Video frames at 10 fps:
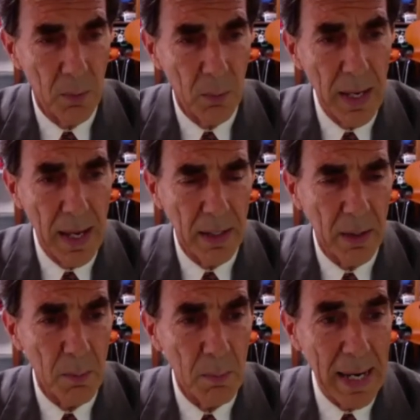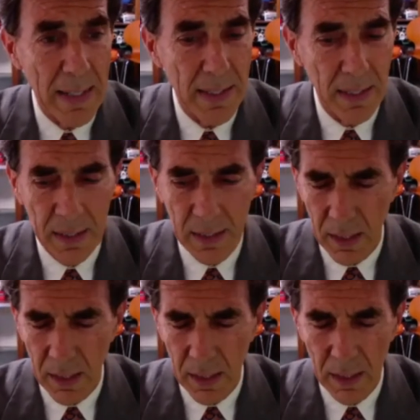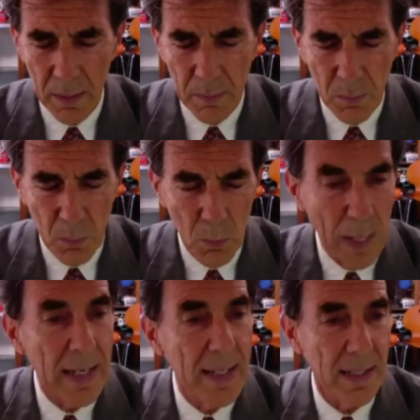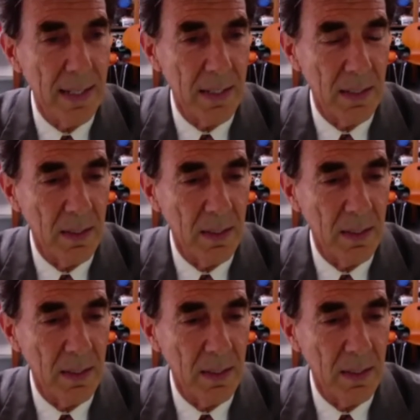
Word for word: we had an amazing uh, rainy season.